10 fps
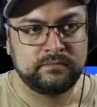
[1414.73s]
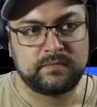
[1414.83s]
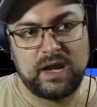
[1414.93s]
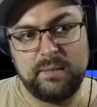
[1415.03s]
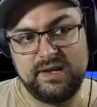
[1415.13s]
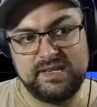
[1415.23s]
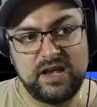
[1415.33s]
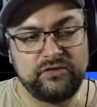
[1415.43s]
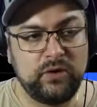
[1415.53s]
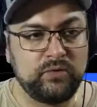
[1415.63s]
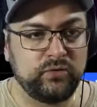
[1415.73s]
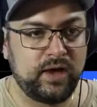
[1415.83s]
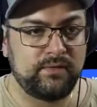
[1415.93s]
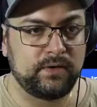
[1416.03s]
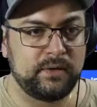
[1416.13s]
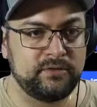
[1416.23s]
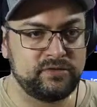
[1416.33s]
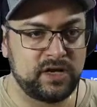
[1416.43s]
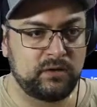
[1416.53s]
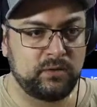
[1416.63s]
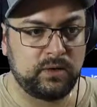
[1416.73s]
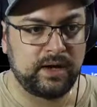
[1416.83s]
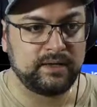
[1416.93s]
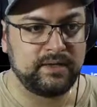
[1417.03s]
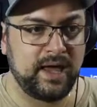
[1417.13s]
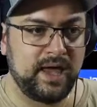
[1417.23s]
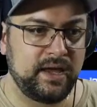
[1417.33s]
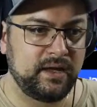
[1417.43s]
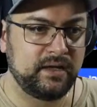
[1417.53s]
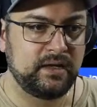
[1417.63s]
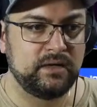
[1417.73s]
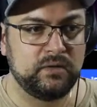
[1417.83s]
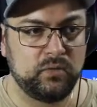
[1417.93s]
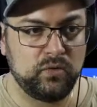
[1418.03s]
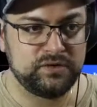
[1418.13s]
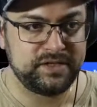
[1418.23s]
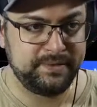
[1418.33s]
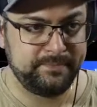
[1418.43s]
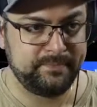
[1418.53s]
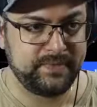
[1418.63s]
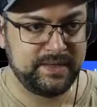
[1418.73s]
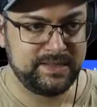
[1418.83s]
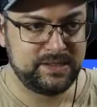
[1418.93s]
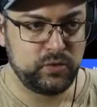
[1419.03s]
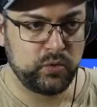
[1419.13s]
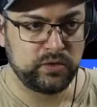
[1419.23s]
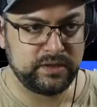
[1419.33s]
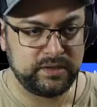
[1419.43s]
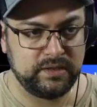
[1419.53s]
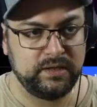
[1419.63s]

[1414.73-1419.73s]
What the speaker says: I mean, yesterday was okay for crypto in general, right? Today, we'll see. It's too early.